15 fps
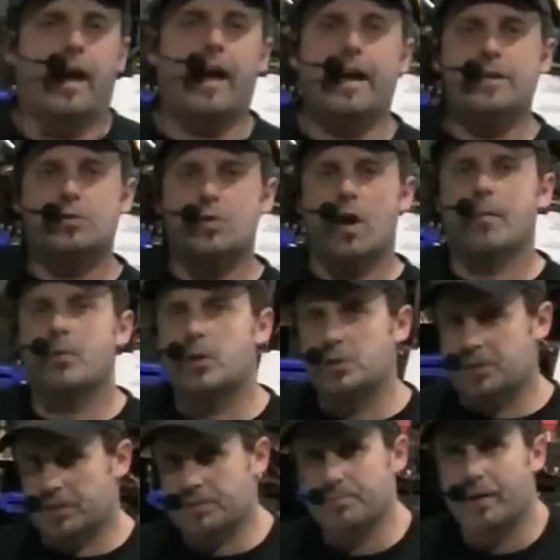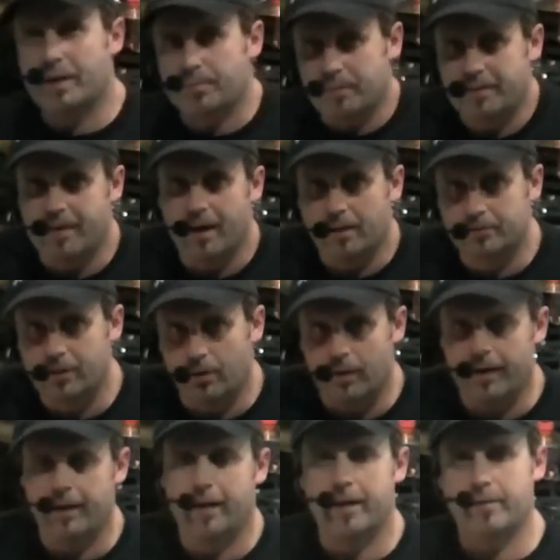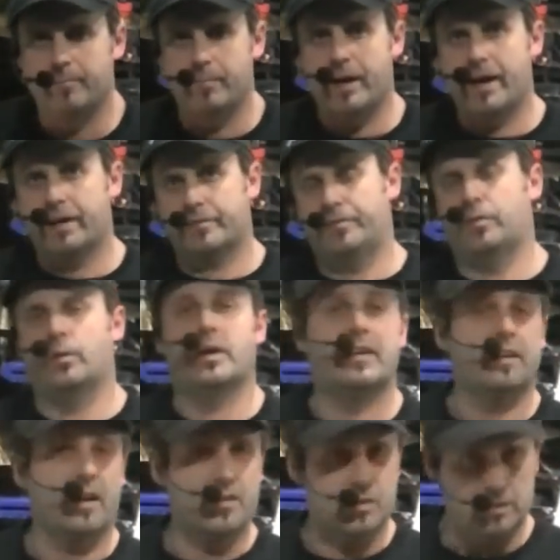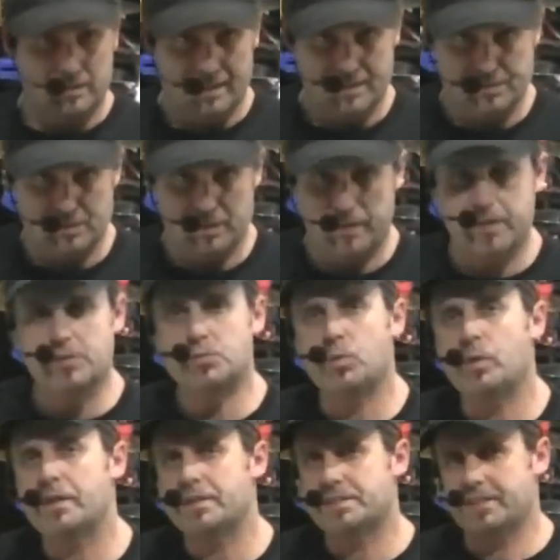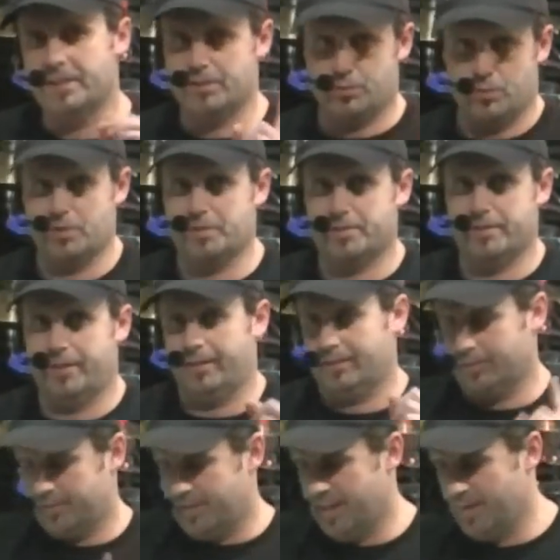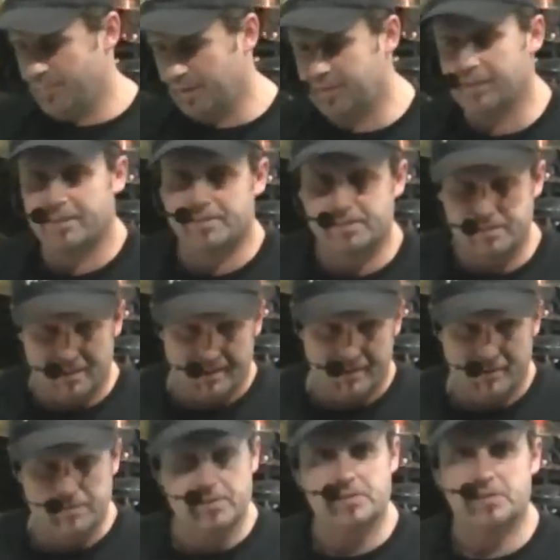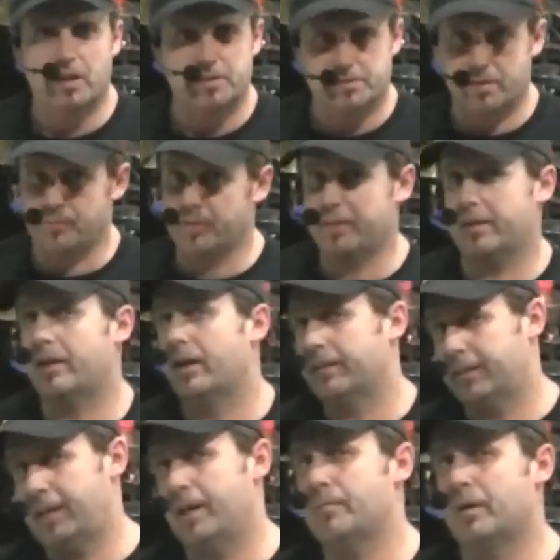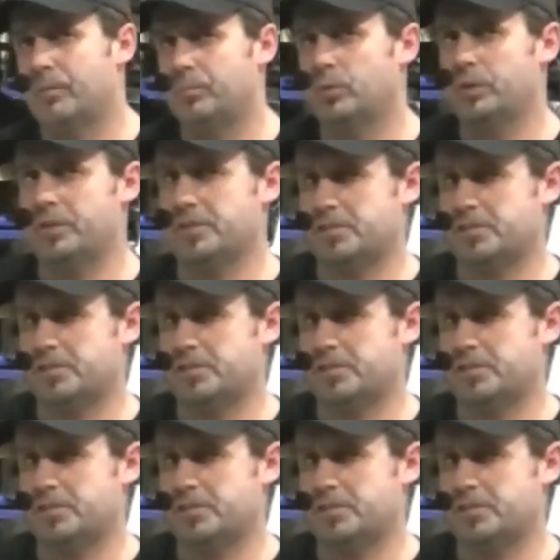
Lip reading: Hey drummers, it's Michalkow and I am back for another lesson. This one is interesting, okay, because this is not something that I came up with.